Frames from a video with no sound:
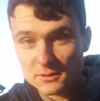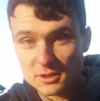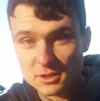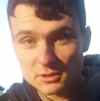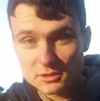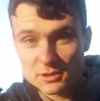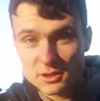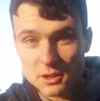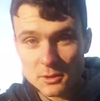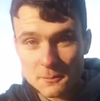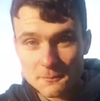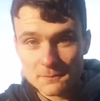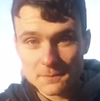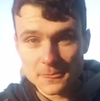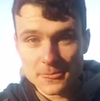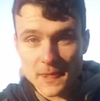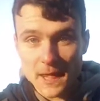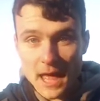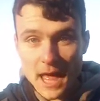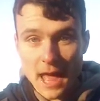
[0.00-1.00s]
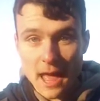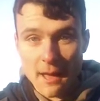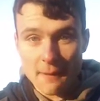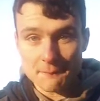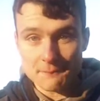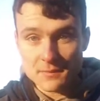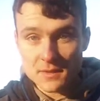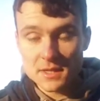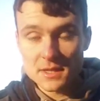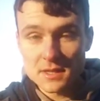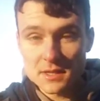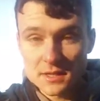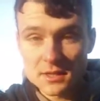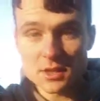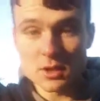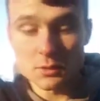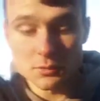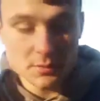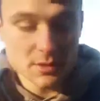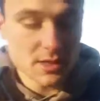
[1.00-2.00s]
too slow.
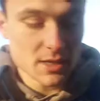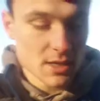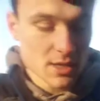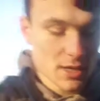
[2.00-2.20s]
Me,